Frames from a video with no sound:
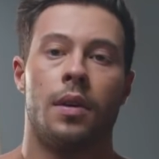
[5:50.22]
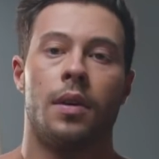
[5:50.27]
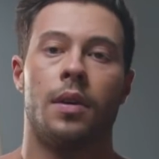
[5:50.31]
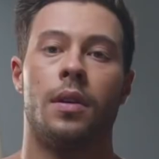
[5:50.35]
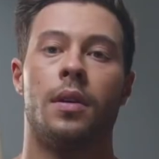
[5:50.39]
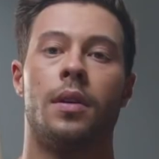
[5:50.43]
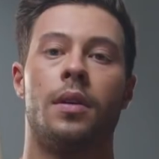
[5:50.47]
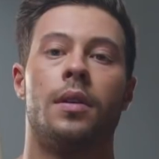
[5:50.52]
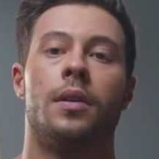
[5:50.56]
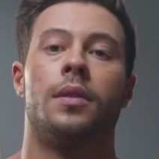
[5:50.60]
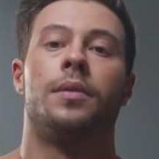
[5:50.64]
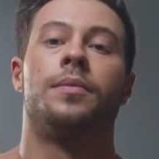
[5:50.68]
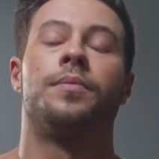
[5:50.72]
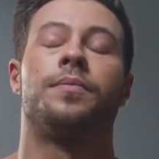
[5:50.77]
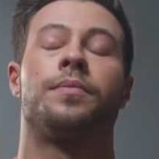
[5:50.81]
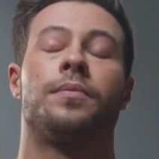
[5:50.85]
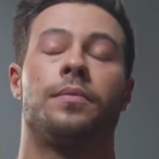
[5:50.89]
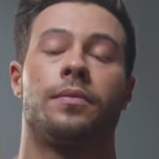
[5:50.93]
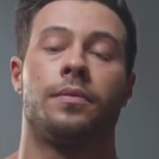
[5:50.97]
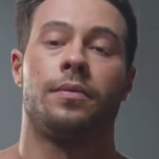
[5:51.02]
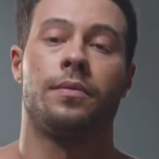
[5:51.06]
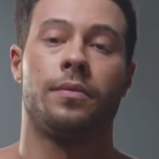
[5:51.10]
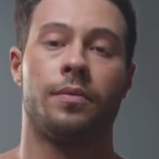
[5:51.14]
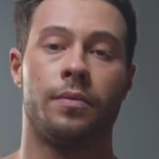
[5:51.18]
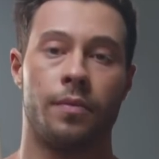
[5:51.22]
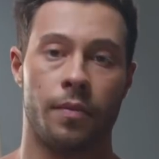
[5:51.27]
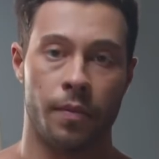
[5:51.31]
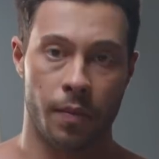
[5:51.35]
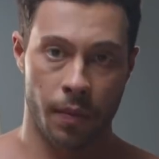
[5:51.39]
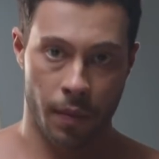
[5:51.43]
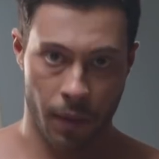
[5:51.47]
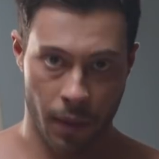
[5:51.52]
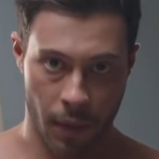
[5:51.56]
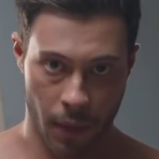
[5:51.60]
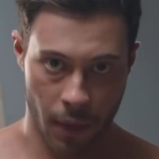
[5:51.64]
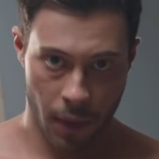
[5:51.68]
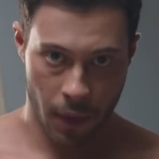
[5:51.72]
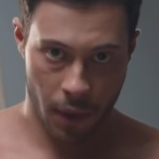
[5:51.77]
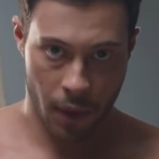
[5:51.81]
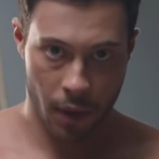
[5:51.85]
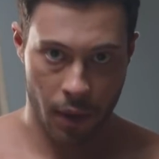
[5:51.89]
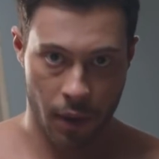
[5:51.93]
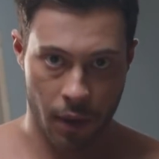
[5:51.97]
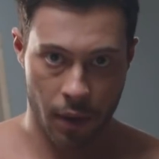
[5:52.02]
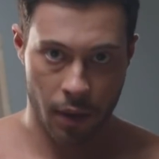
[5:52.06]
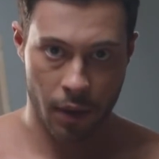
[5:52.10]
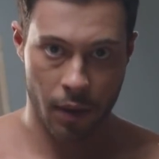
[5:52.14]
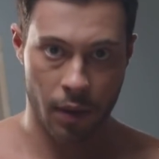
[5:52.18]
jerking off and creating
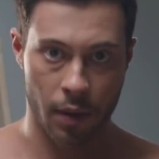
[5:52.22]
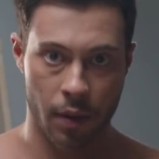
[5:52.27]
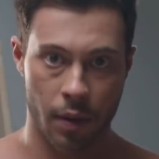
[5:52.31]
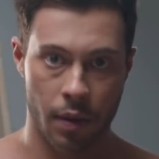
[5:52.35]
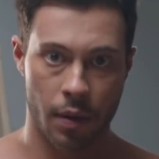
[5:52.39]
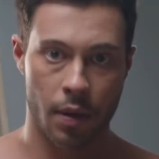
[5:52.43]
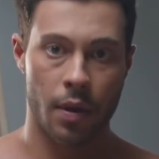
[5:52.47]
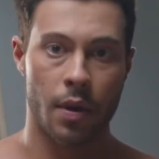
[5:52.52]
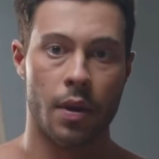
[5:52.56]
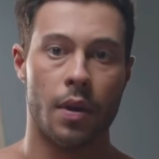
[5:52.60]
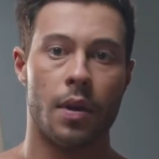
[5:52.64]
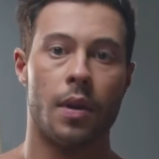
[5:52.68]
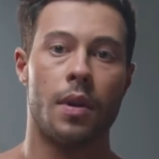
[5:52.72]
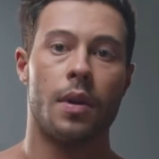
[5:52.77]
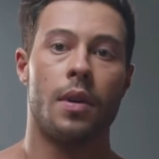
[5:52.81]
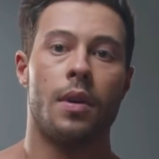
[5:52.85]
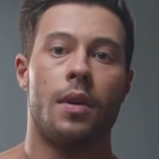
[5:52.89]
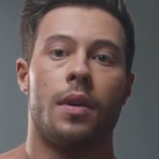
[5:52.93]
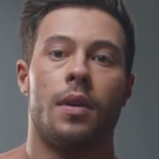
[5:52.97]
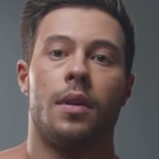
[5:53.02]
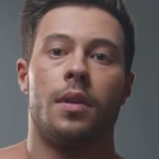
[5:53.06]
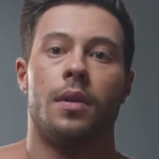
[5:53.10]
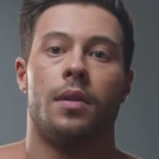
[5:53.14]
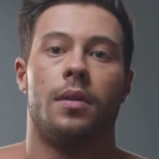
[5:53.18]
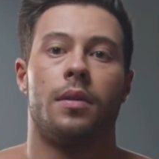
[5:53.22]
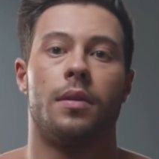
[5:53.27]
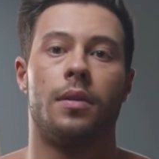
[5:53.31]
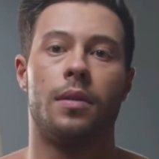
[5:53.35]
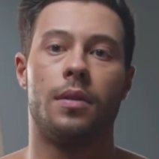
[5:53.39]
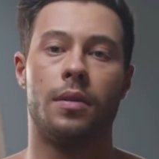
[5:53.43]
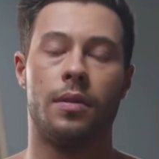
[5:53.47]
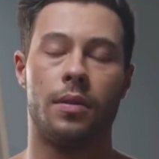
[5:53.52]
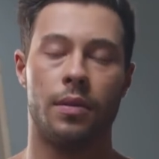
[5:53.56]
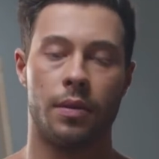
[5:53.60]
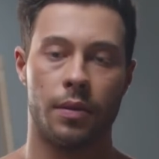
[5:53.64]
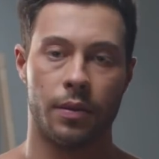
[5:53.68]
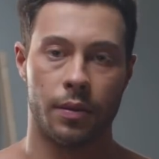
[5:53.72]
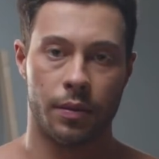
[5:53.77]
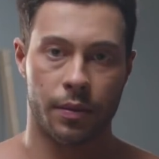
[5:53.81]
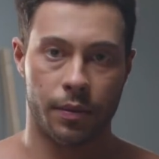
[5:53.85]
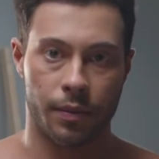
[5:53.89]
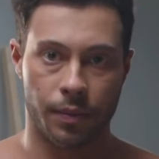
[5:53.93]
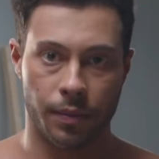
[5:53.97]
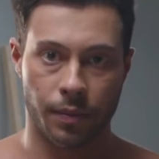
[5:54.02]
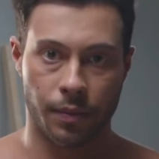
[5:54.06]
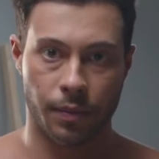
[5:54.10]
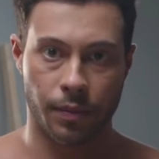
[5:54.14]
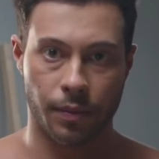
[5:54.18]
a precise cum shot, you'll
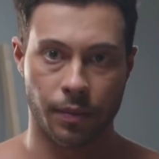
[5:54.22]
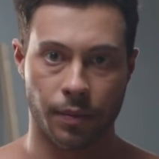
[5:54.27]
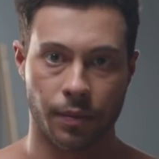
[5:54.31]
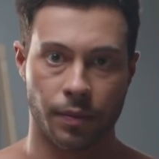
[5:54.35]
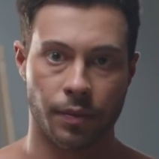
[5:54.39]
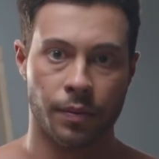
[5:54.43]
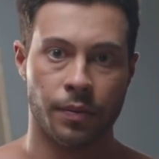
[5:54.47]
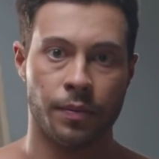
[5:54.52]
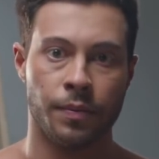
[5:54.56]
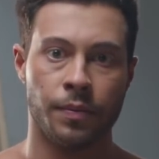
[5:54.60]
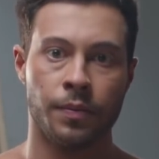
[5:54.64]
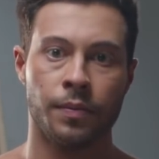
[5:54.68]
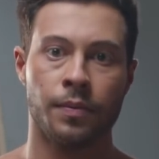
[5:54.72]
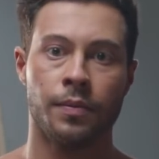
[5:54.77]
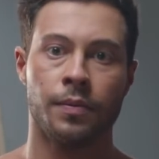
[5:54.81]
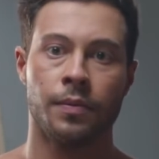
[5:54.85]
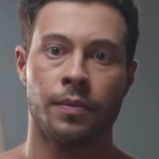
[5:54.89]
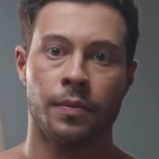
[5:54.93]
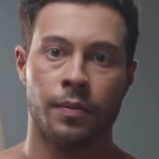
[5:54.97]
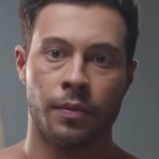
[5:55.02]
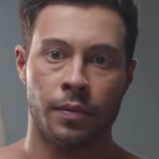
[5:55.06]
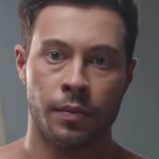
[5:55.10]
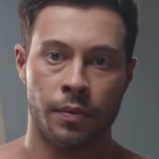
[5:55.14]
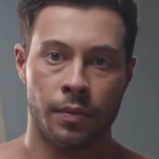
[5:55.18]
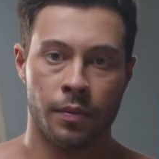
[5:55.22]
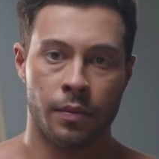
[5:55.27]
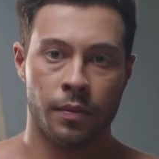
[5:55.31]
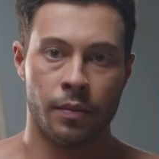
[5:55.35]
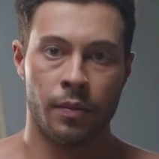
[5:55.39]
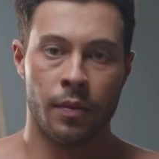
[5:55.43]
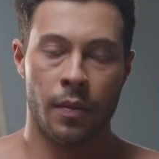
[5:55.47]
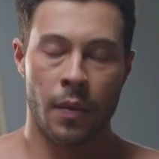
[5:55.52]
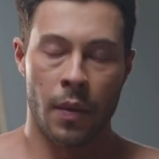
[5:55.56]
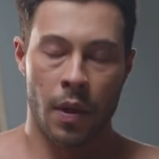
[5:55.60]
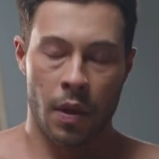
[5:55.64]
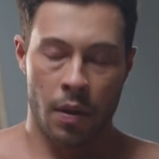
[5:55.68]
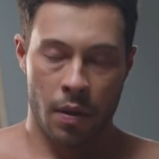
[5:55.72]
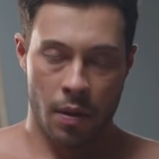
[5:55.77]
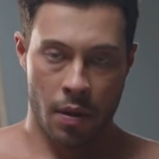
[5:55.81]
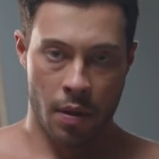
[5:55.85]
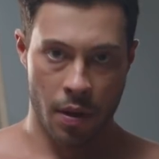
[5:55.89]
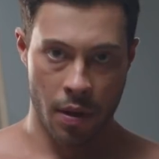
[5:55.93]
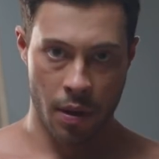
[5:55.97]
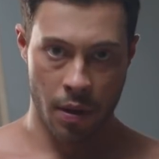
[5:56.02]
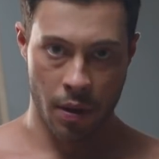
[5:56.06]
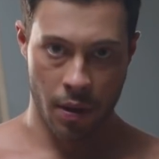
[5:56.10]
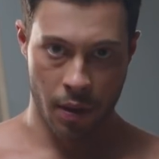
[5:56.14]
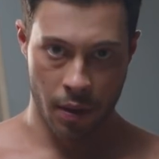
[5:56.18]
find ways yourself to
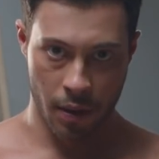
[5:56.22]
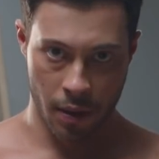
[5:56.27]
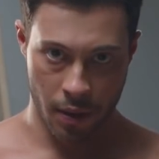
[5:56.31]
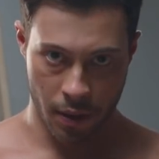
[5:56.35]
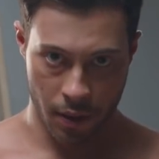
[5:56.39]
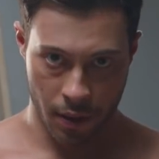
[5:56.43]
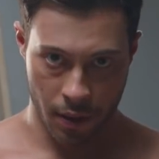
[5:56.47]
achieve that.